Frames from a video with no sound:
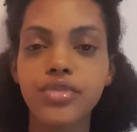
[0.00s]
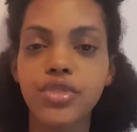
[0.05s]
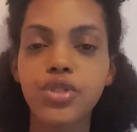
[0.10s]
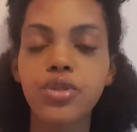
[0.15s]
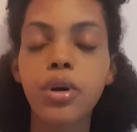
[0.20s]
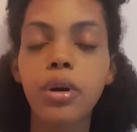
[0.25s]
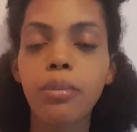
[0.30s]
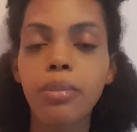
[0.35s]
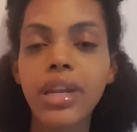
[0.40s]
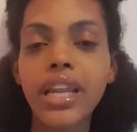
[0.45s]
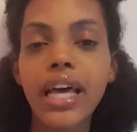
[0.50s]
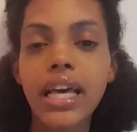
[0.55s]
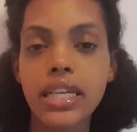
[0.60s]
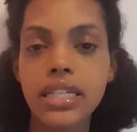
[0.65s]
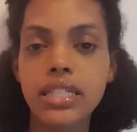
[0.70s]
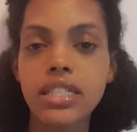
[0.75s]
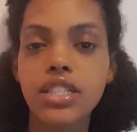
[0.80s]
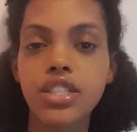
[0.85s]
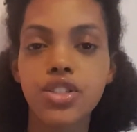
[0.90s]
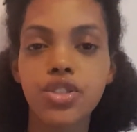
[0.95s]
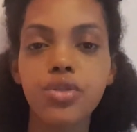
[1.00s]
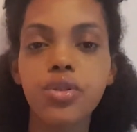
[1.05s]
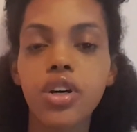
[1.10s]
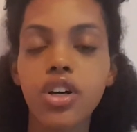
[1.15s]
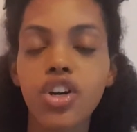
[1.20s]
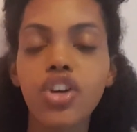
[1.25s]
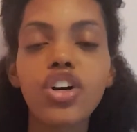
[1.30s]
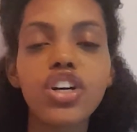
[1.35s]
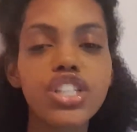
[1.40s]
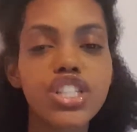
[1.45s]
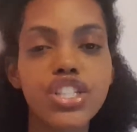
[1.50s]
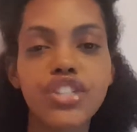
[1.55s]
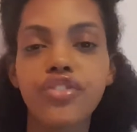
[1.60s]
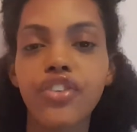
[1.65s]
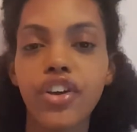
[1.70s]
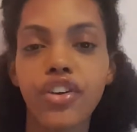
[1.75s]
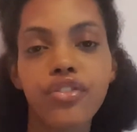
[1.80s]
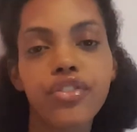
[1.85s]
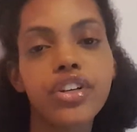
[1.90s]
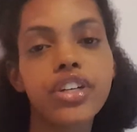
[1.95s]
You are blessed. You are God's
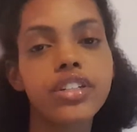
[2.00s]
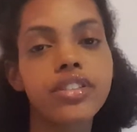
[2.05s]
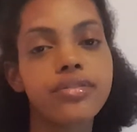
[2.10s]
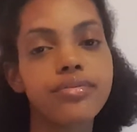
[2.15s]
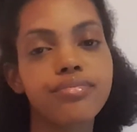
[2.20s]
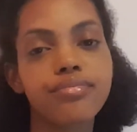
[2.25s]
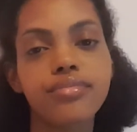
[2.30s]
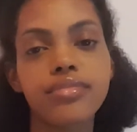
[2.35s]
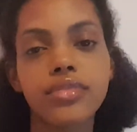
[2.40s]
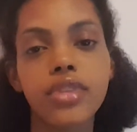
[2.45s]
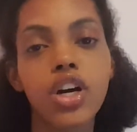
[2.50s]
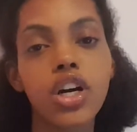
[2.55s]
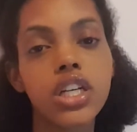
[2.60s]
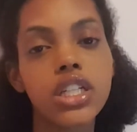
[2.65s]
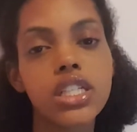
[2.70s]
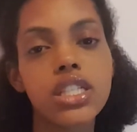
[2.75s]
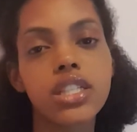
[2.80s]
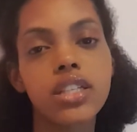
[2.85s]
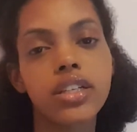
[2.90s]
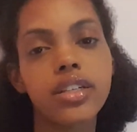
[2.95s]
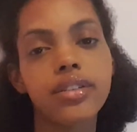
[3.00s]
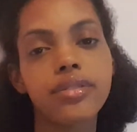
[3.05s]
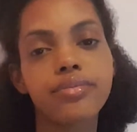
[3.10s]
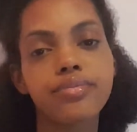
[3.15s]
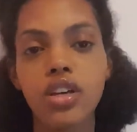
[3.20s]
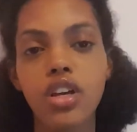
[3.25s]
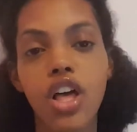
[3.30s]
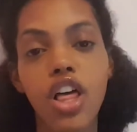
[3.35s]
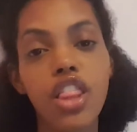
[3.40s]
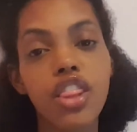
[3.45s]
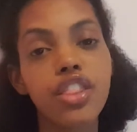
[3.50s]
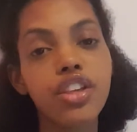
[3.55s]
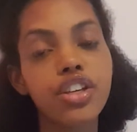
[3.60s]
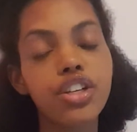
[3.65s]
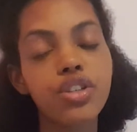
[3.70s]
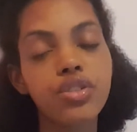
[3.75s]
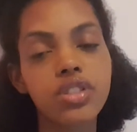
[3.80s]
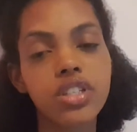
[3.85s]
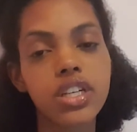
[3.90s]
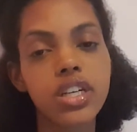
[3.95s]
favorite. Honestly, the
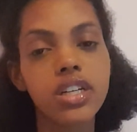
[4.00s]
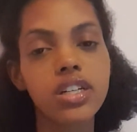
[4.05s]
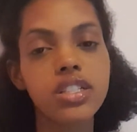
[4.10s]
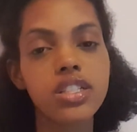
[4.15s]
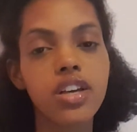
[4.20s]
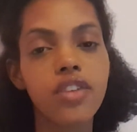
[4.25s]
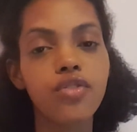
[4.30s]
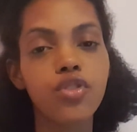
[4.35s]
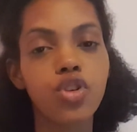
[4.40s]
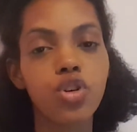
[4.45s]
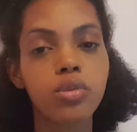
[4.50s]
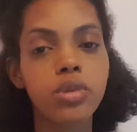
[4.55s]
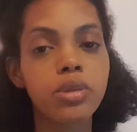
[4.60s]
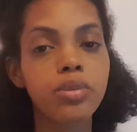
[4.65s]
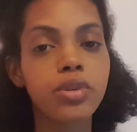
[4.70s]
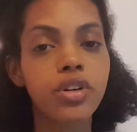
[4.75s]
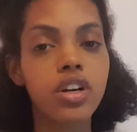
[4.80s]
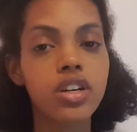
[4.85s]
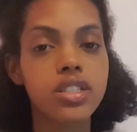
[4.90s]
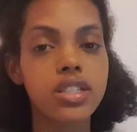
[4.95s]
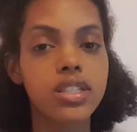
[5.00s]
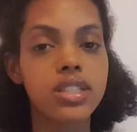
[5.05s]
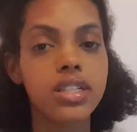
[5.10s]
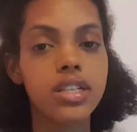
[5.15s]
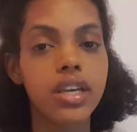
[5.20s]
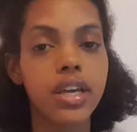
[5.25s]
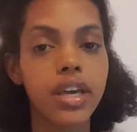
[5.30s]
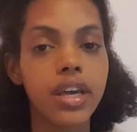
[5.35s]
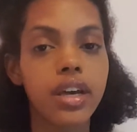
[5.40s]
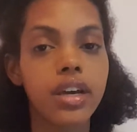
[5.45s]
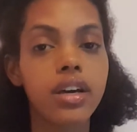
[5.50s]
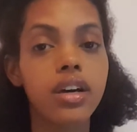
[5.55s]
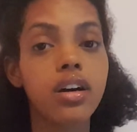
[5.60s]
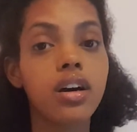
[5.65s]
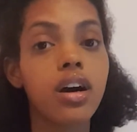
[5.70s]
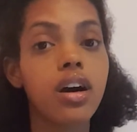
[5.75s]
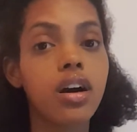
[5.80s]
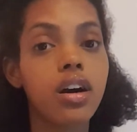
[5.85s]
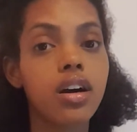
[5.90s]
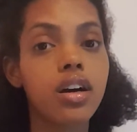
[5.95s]
cuticles of normal porosity
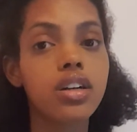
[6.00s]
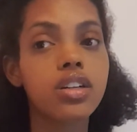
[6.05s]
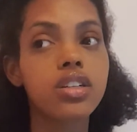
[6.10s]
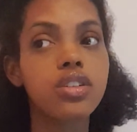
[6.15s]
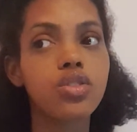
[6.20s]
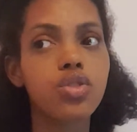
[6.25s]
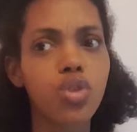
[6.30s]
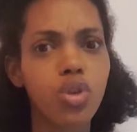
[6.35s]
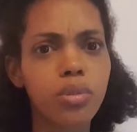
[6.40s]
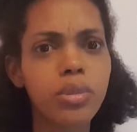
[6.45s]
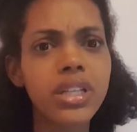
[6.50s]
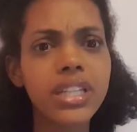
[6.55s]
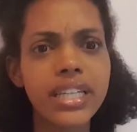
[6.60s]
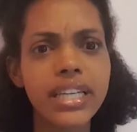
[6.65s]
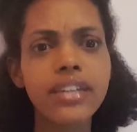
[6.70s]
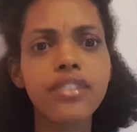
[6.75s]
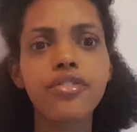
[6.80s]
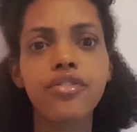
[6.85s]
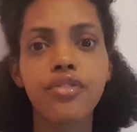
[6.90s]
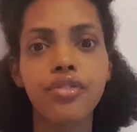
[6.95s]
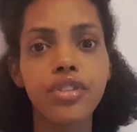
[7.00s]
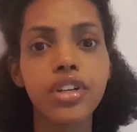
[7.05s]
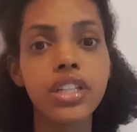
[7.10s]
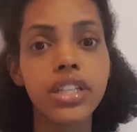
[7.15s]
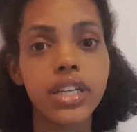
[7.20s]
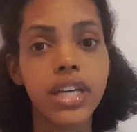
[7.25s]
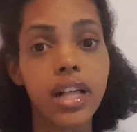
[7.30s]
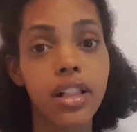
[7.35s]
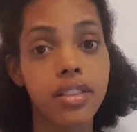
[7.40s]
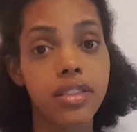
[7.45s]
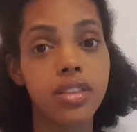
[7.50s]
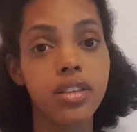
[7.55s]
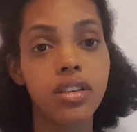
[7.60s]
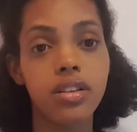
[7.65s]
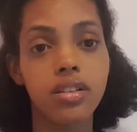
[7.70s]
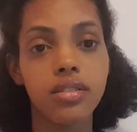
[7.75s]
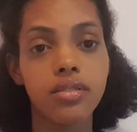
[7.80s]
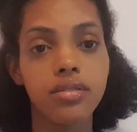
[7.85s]
hair are normally really healthy.